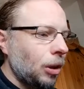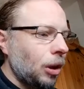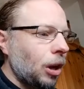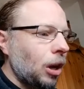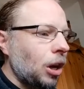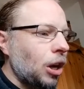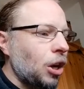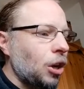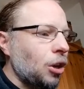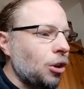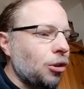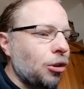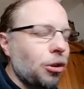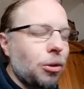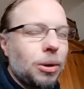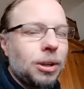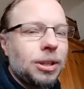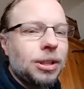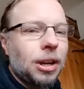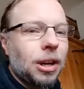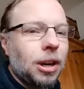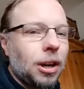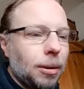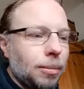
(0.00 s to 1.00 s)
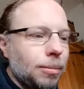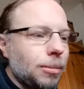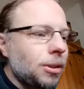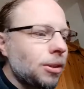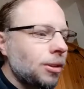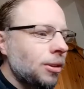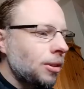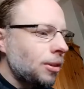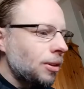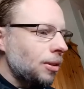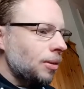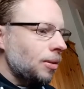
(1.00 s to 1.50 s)
He threw his arms
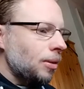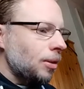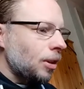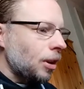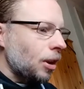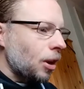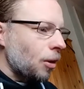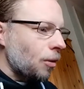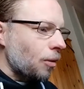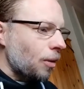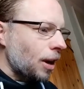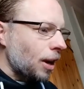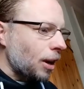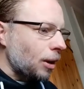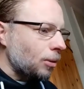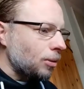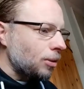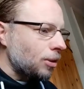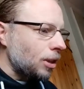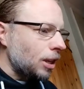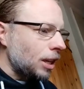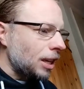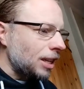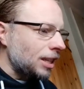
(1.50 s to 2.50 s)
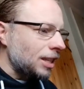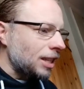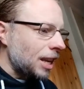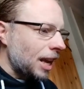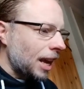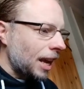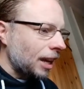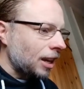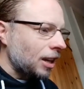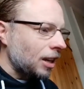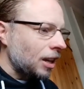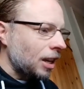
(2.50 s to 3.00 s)
around his
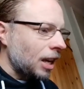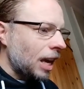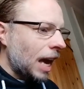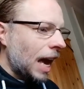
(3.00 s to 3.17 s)
neck